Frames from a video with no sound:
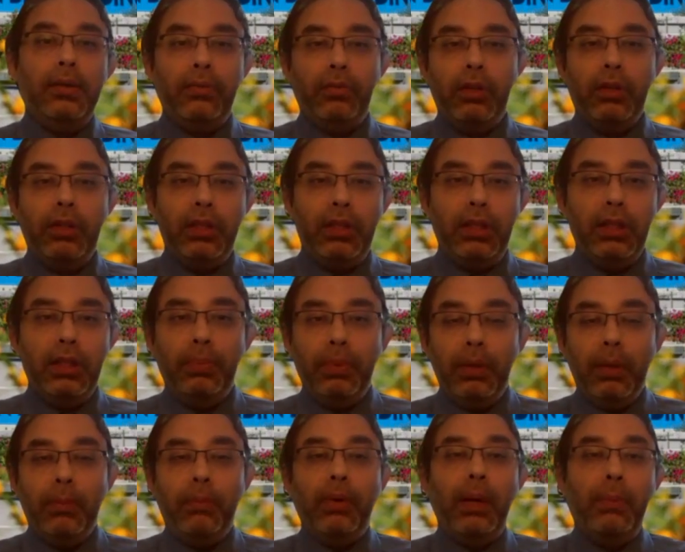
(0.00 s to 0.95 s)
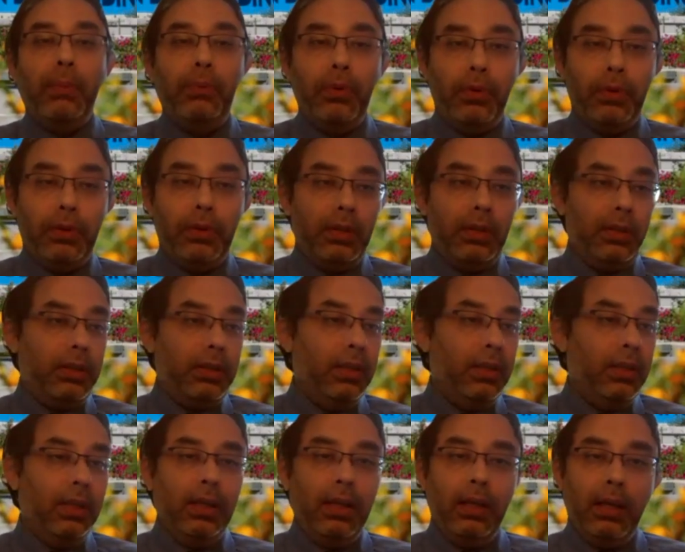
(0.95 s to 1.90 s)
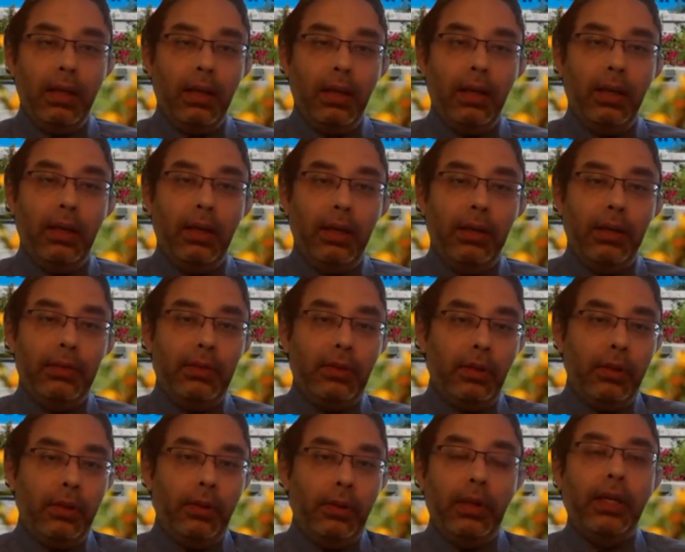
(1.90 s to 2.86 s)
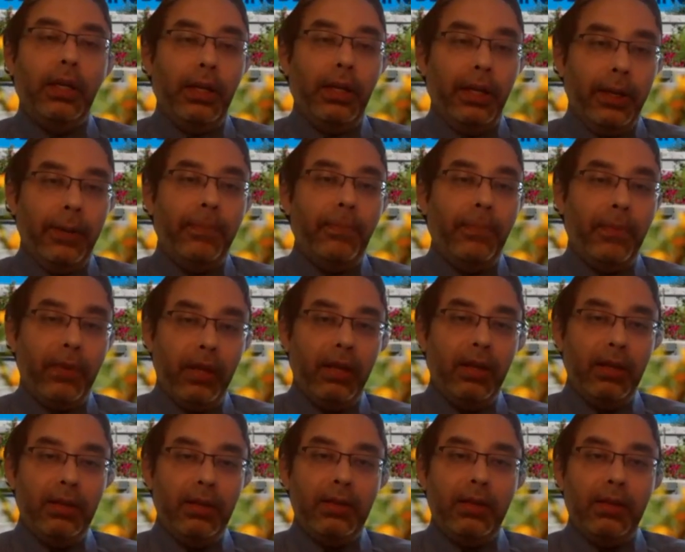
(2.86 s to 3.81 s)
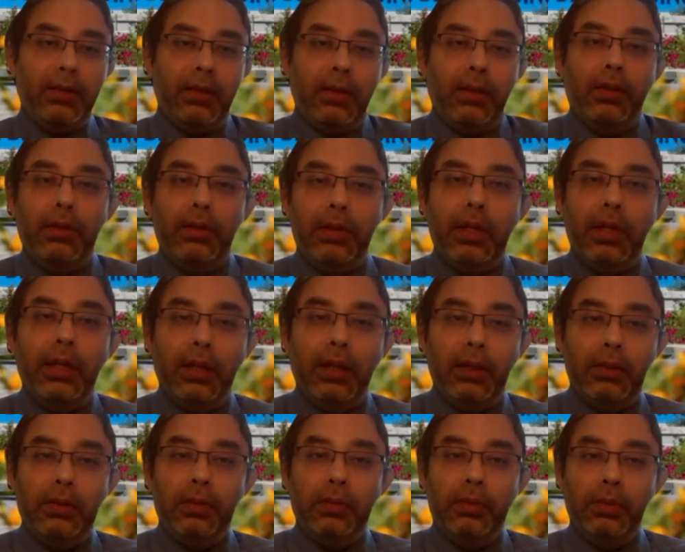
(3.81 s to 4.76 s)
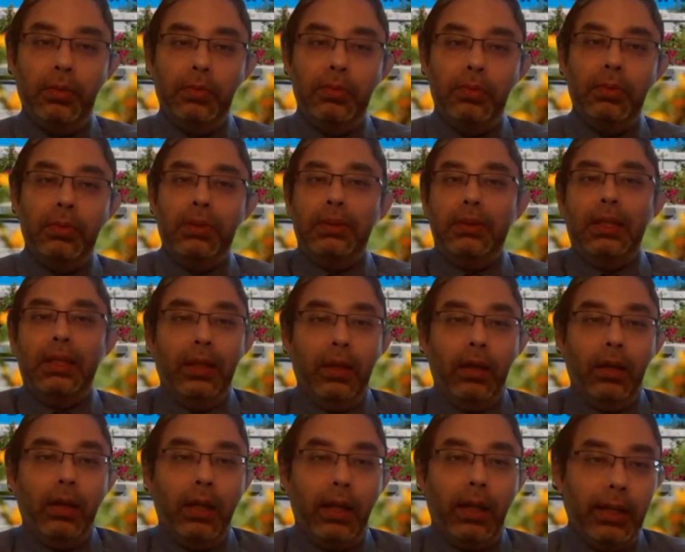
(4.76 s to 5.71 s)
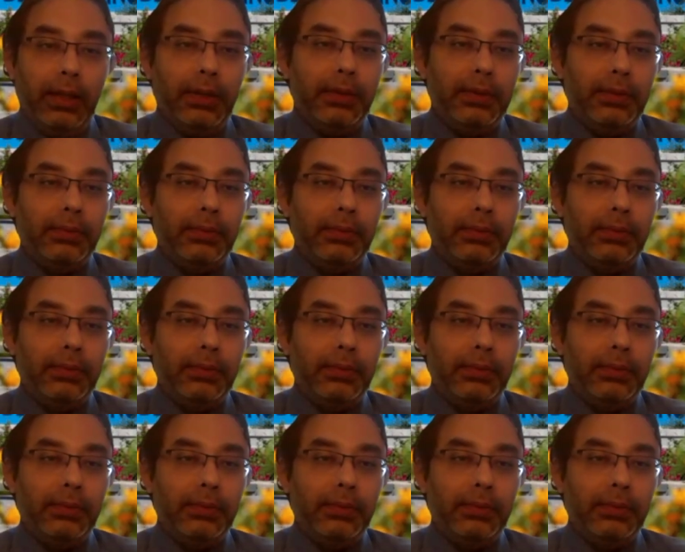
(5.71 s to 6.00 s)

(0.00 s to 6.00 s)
for the CPA prep courses. Uh, so yeah, it, it's, it's a good training to study online.